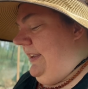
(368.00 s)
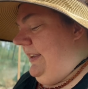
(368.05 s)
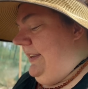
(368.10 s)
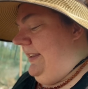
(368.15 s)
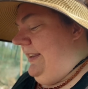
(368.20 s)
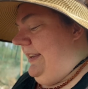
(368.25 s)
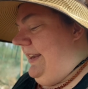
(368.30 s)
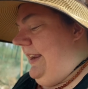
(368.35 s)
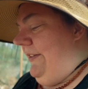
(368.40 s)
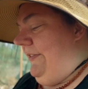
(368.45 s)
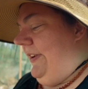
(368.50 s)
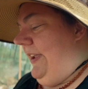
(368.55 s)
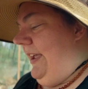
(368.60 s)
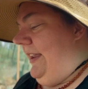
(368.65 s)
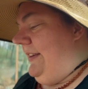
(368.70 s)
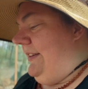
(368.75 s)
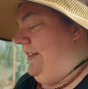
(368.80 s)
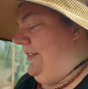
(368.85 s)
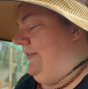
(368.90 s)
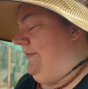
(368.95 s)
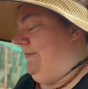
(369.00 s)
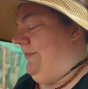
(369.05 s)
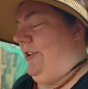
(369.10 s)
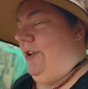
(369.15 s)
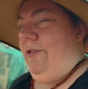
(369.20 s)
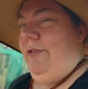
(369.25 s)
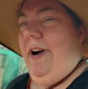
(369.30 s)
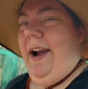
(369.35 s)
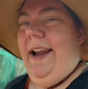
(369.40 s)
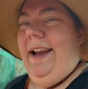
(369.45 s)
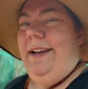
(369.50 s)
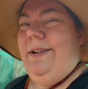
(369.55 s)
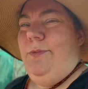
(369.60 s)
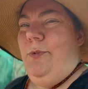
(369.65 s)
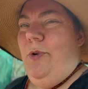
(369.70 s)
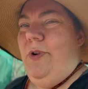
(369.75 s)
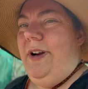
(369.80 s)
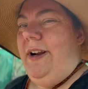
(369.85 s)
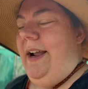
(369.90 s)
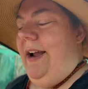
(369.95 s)
you never get great
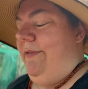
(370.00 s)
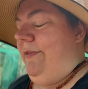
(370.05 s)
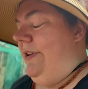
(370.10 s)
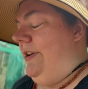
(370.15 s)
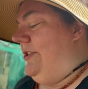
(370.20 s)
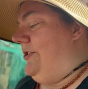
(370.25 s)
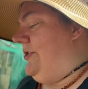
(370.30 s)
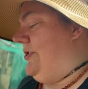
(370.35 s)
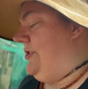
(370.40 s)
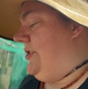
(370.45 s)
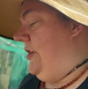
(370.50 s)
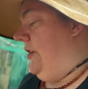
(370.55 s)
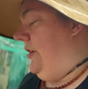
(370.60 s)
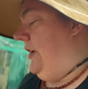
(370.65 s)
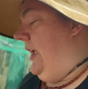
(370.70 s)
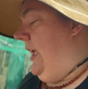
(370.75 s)
water coverage. So